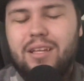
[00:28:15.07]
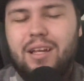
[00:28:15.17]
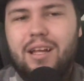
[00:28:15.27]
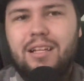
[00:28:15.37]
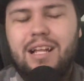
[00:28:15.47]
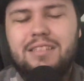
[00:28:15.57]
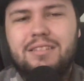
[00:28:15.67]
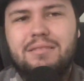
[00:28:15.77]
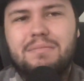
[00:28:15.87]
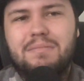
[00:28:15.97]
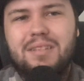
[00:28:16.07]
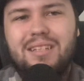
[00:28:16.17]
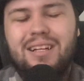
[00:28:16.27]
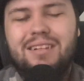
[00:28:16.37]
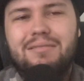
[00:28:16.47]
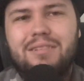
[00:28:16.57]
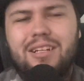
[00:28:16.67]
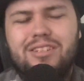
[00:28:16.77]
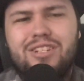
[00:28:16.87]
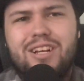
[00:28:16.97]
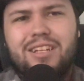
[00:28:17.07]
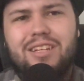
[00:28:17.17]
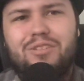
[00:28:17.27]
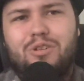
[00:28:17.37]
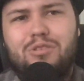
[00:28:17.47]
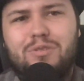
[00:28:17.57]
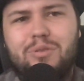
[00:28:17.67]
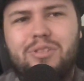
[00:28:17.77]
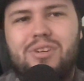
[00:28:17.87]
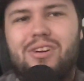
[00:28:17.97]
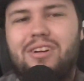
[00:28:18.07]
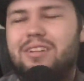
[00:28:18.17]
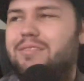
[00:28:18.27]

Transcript: And that's a chicken or a rooster.